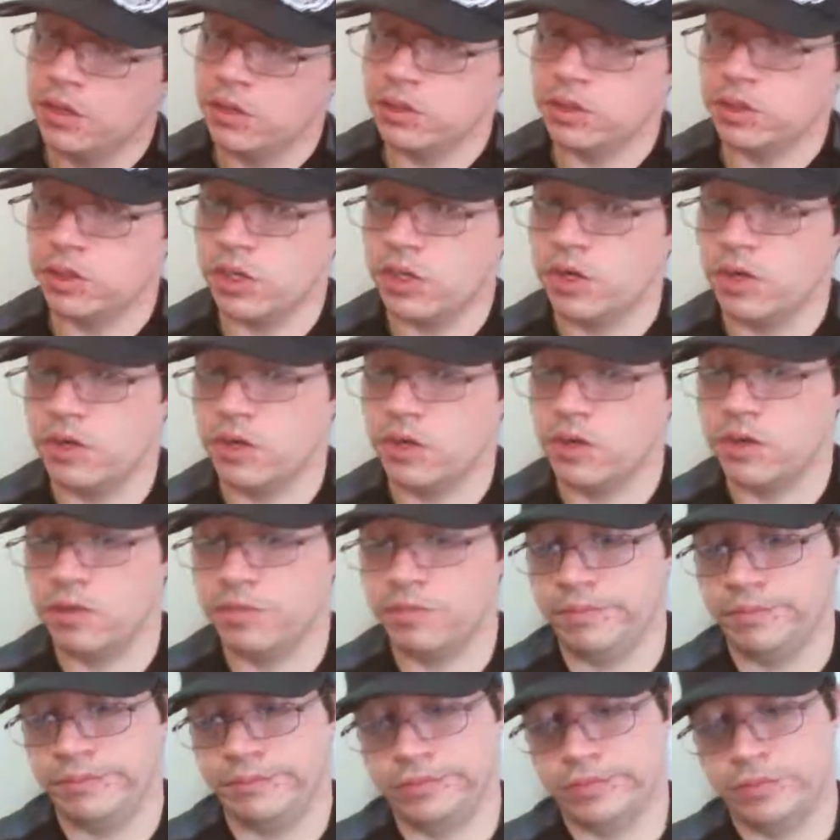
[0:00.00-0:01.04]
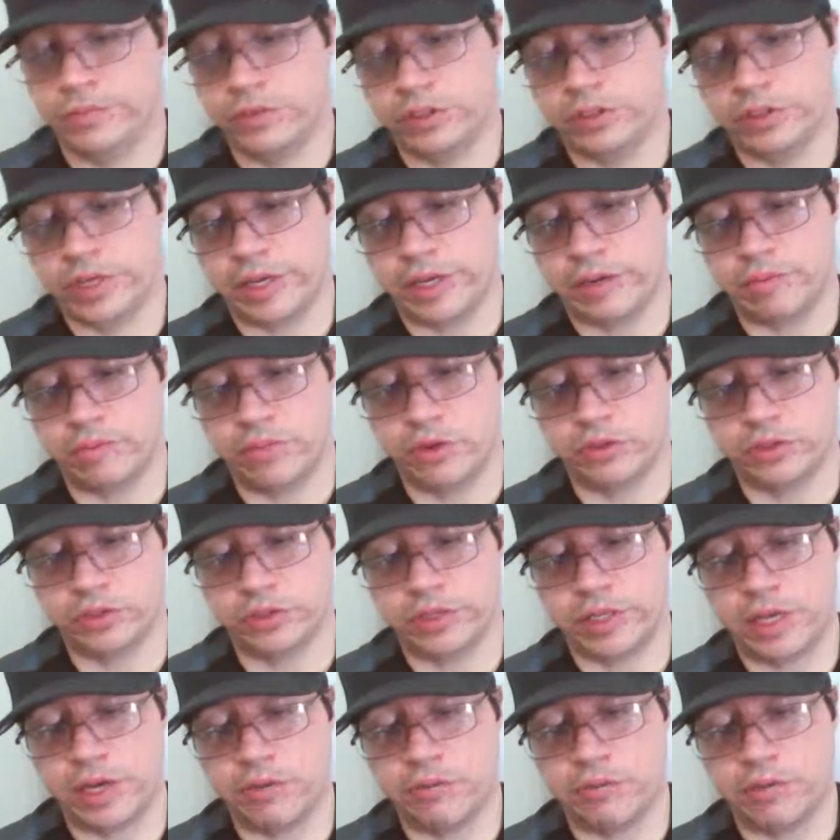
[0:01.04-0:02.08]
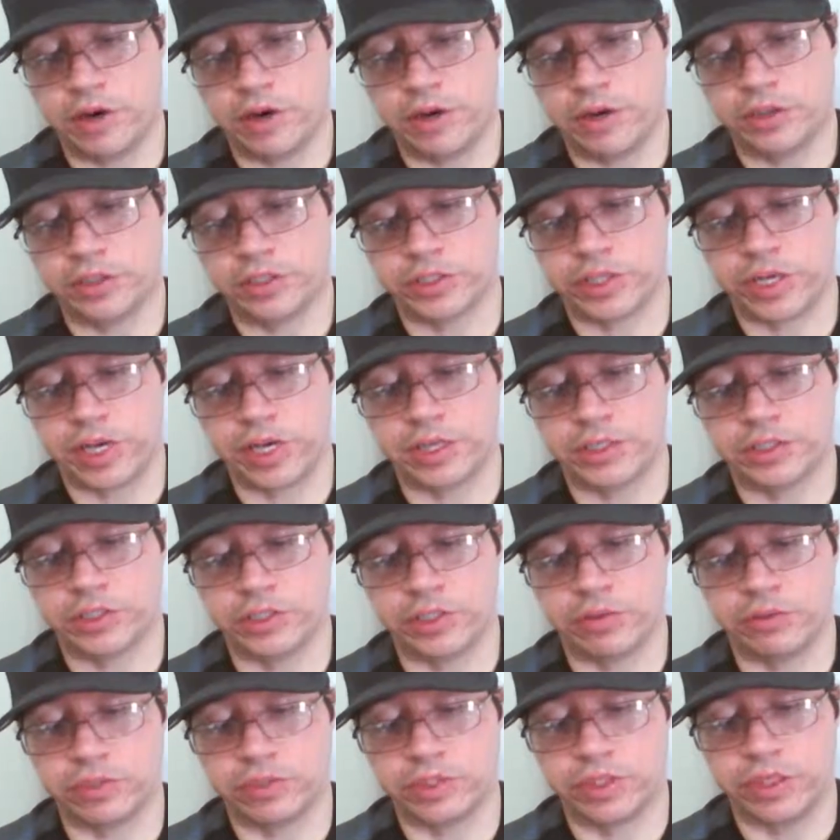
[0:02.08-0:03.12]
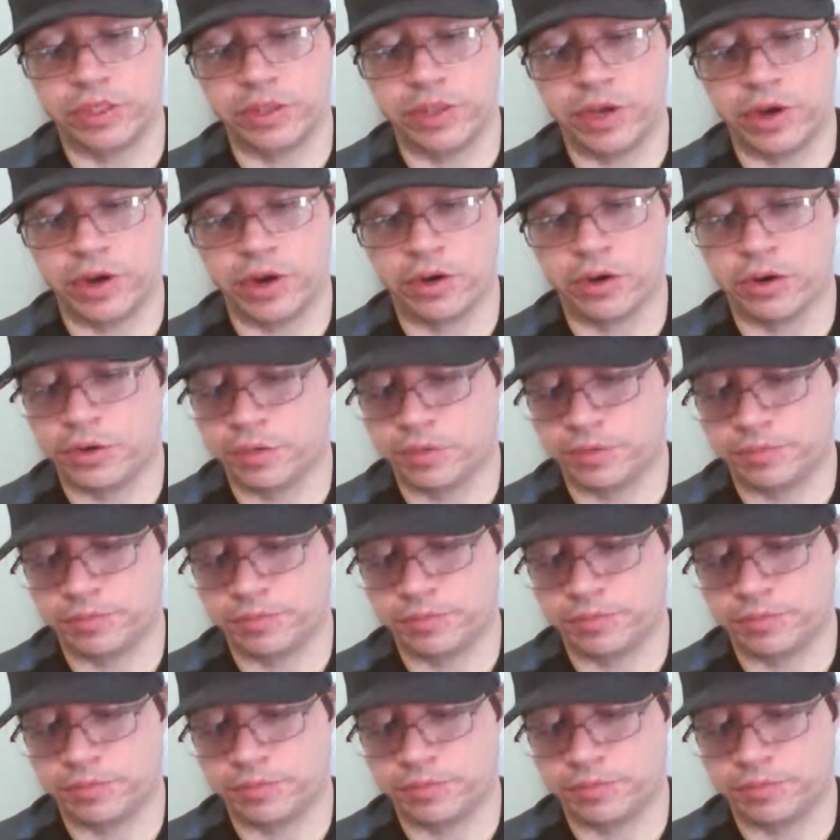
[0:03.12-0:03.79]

So looks like most of that water's kind of soaked in there.